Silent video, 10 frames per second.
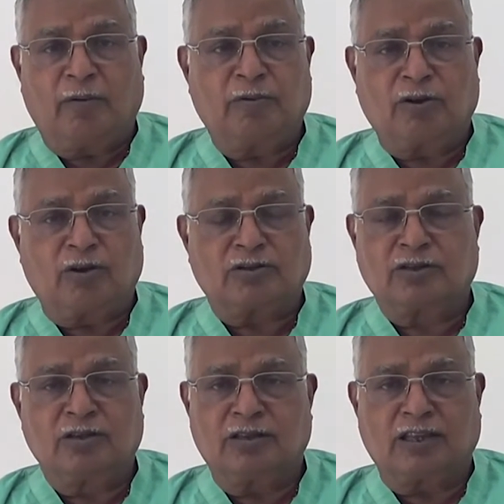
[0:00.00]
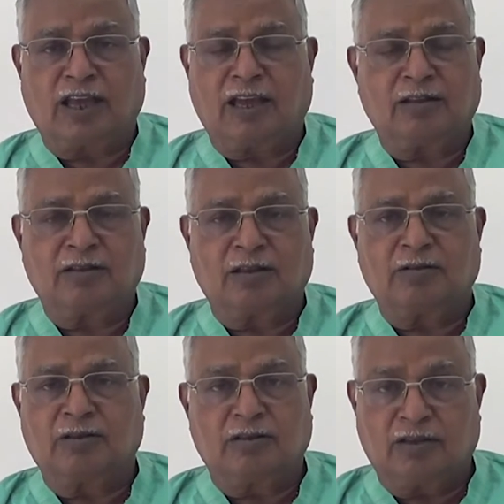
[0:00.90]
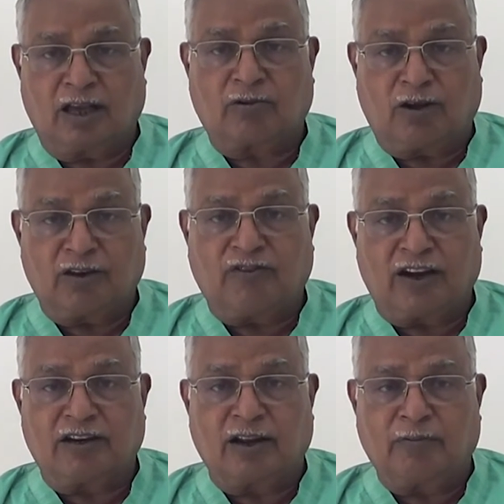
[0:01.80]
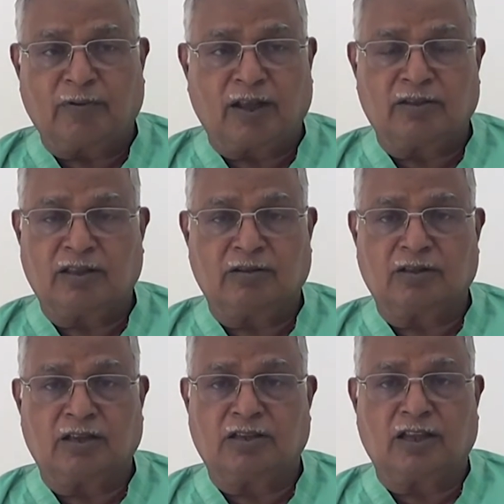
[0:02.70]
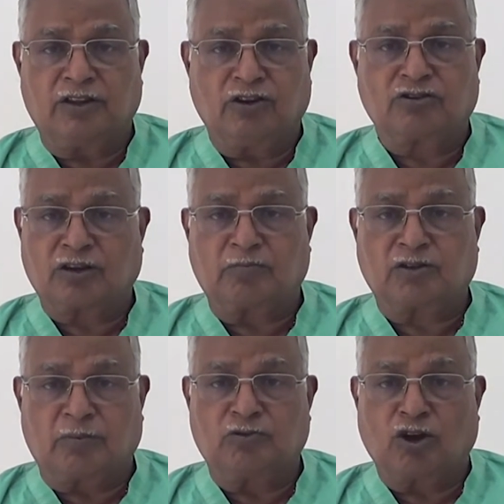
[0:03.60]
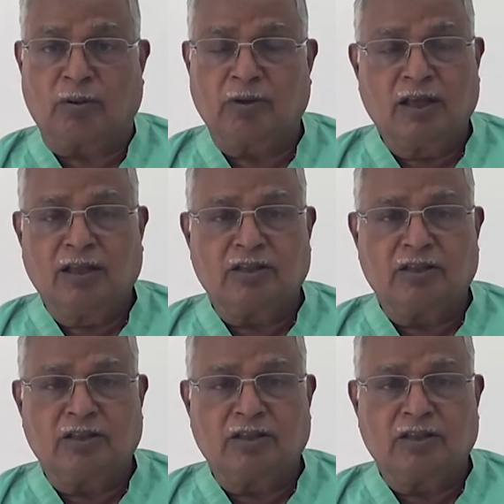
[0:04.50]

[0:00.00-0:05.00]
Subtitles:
because they are qualified enough and they need some job.